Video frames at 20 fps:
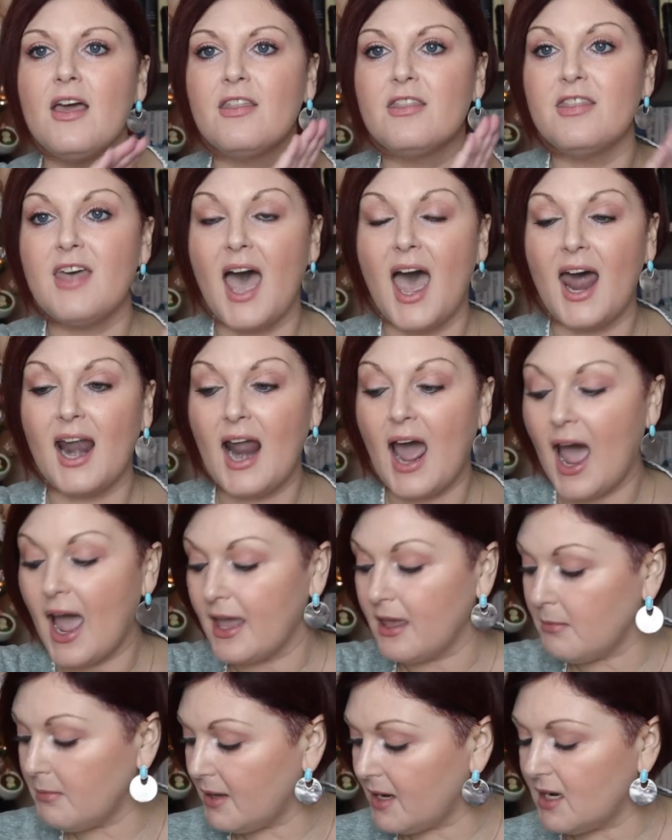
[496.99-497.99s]
that I
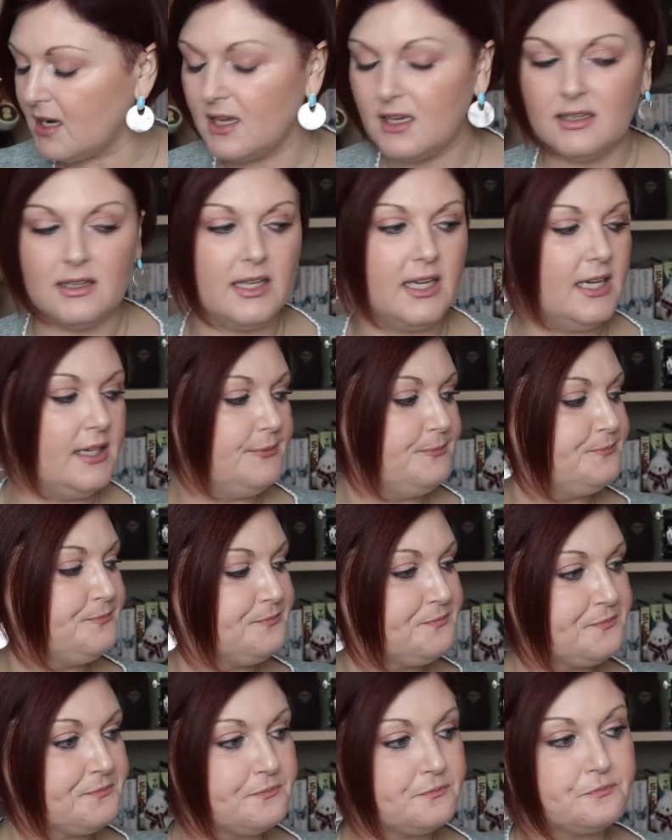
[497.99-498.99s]
immediately
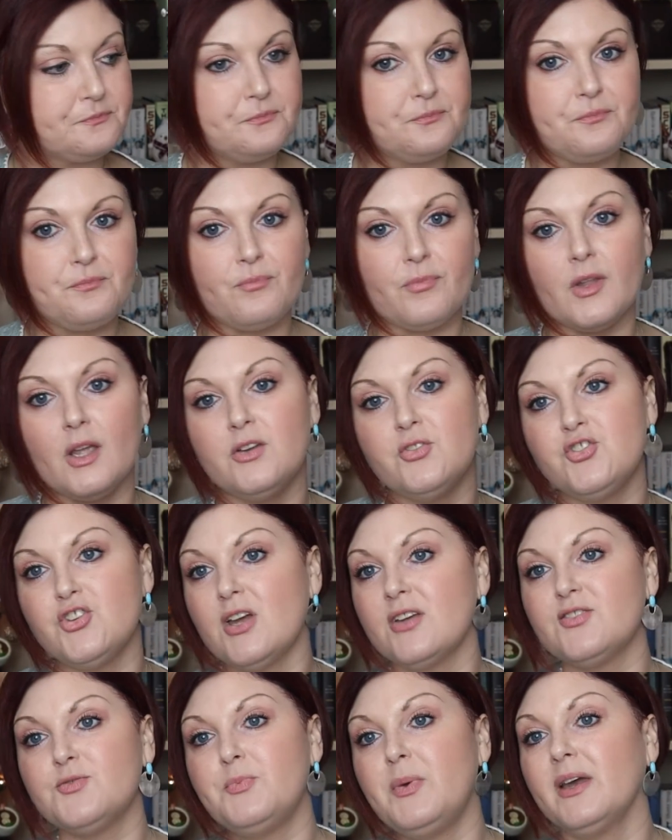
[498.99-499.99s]

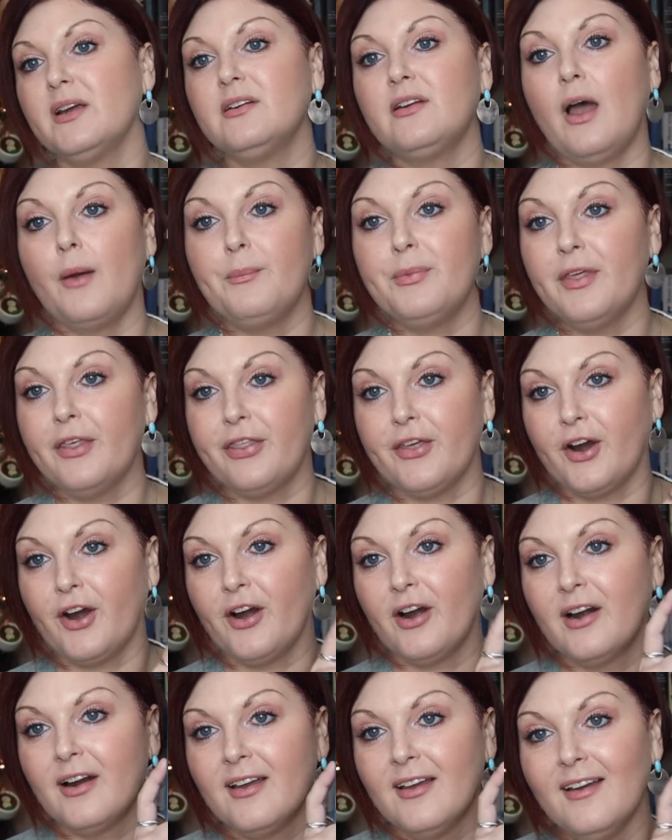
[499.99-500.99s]
just picked up the
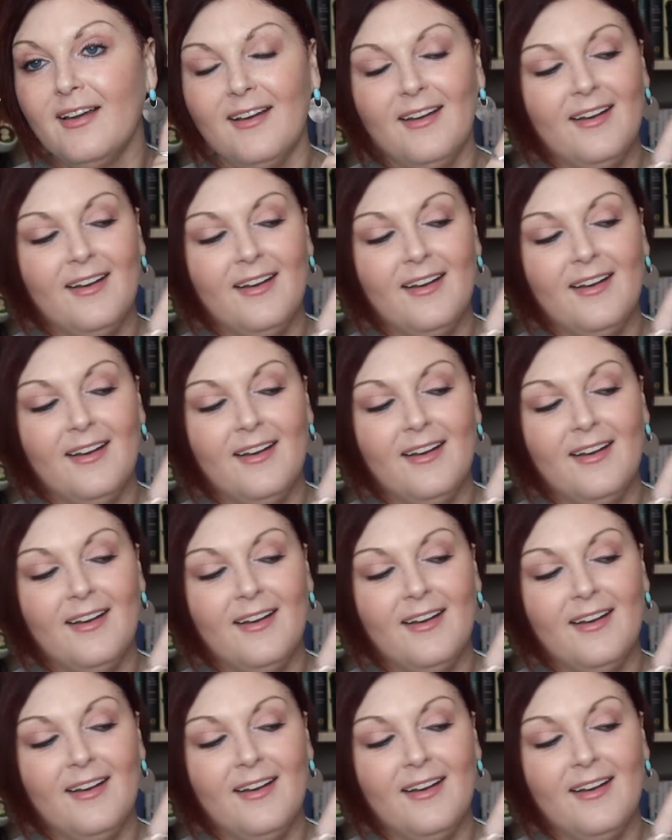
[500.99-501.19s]
3rd,